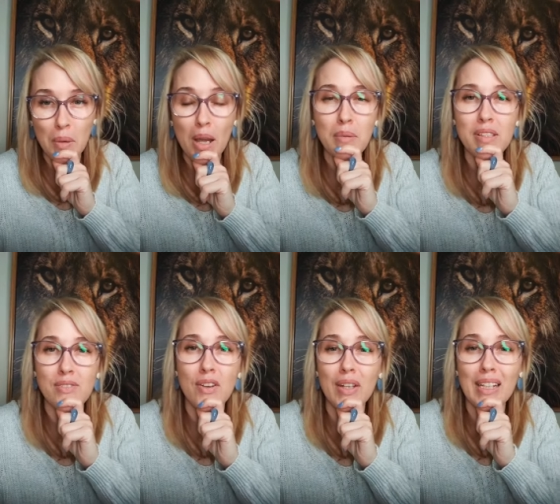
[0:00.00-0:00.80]
And the
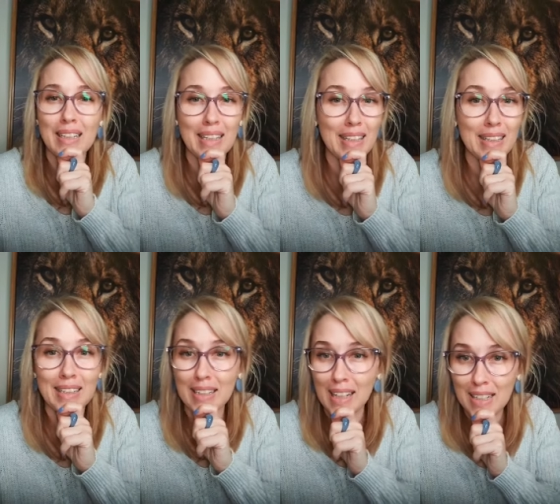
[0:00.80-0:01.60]
Bible is very clear
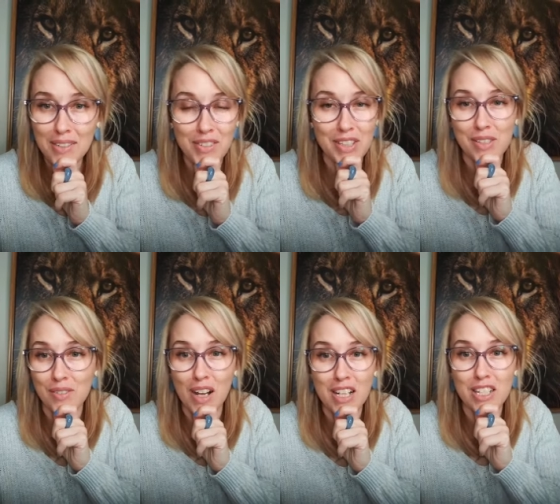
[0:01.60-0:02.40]
that none of
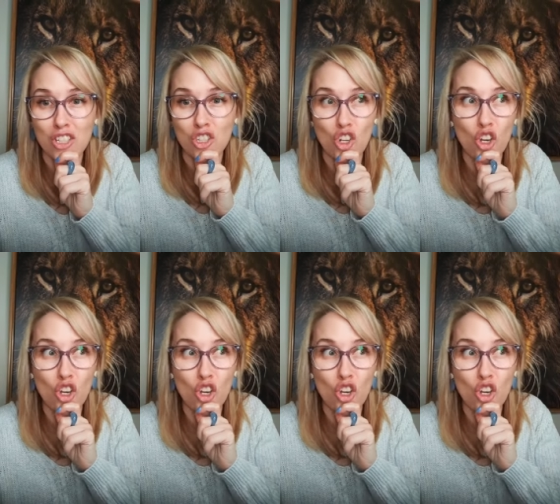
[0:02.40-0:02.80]
us are righteous,